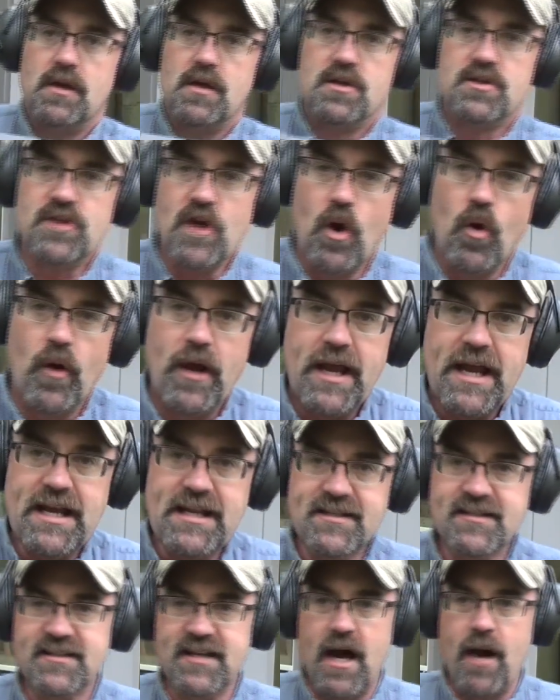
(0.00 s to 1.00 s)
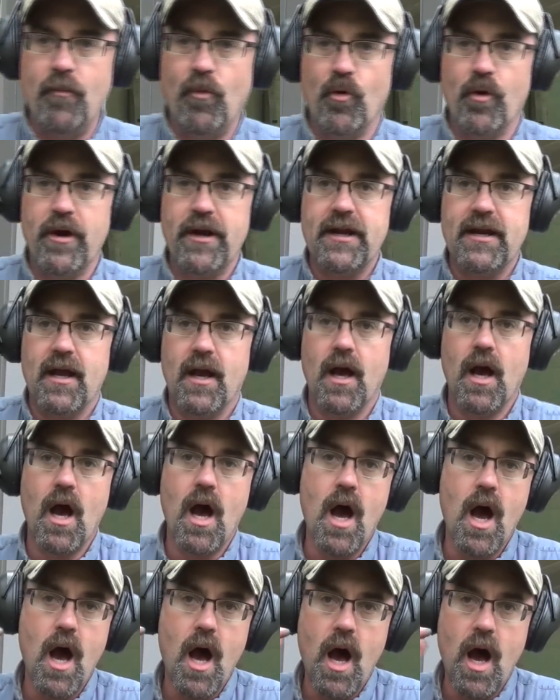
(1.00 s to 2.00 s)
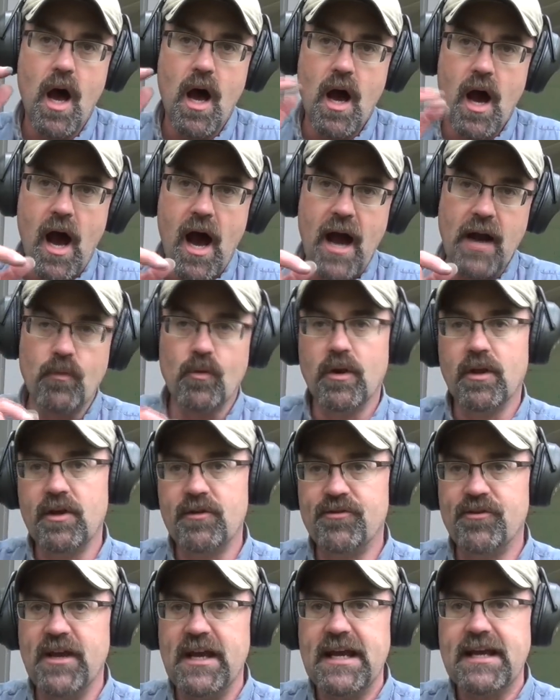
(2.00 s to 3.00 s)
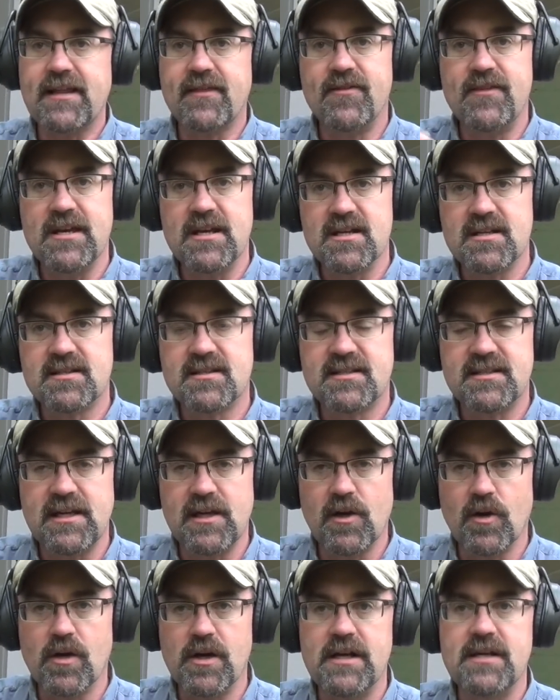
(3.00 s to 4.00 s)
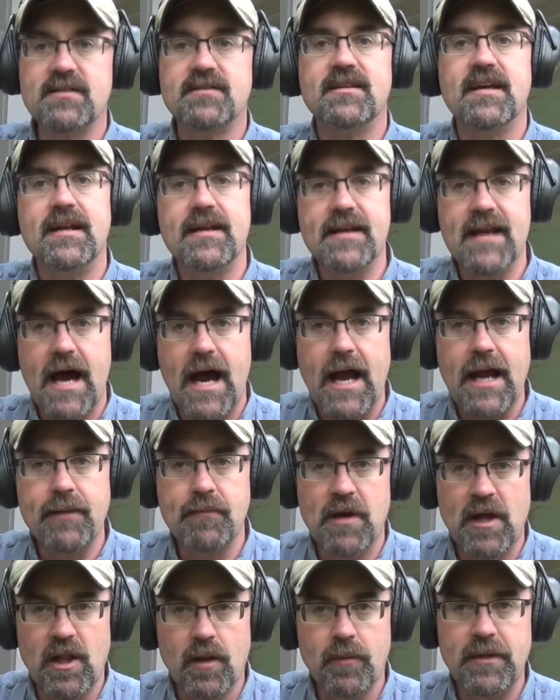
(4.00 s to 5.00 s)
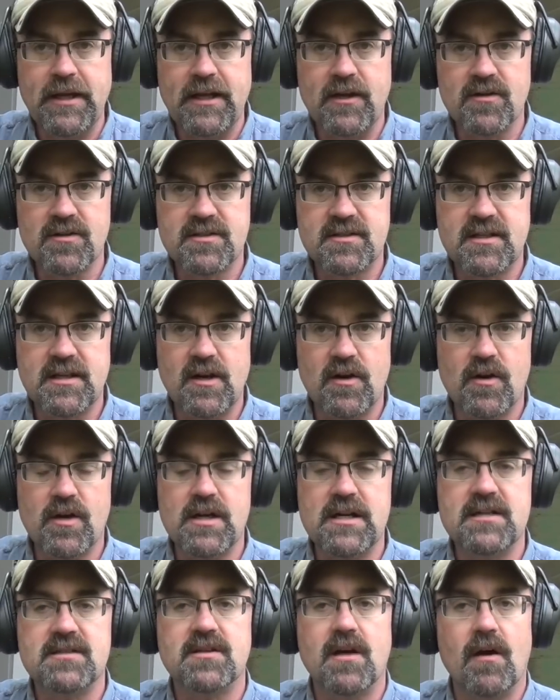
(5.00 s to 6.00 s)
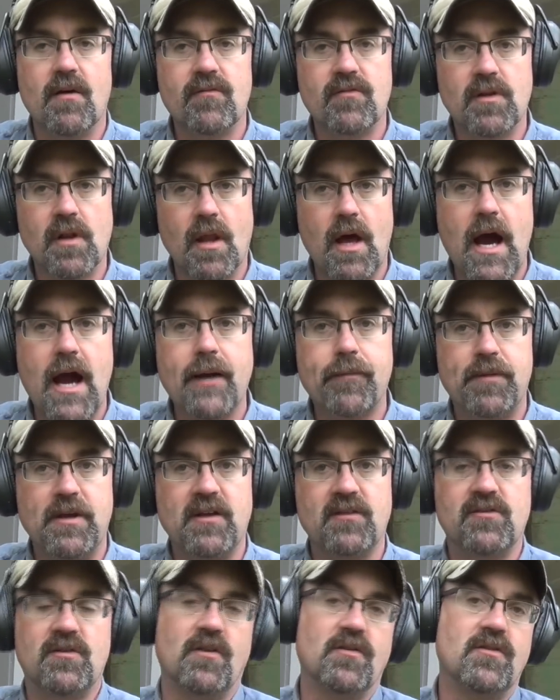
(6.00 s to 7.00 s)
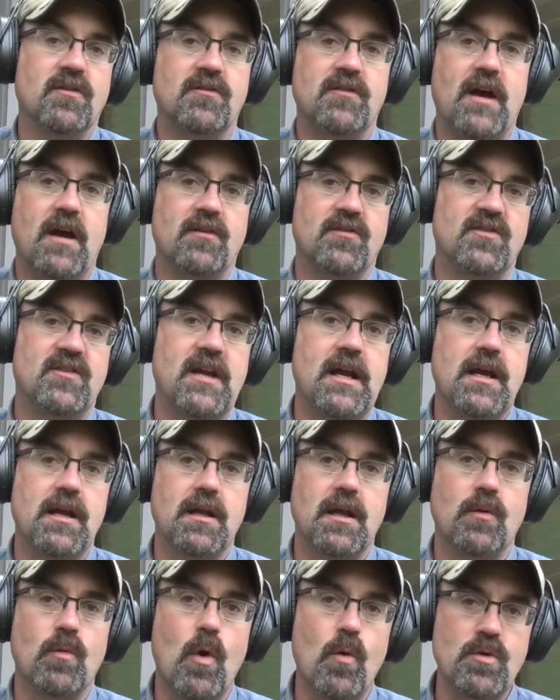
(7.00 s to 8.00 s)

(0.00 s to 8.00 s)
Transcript: So, in summary, I really think this series, the 9mm series of Glock pistols, is outstanding.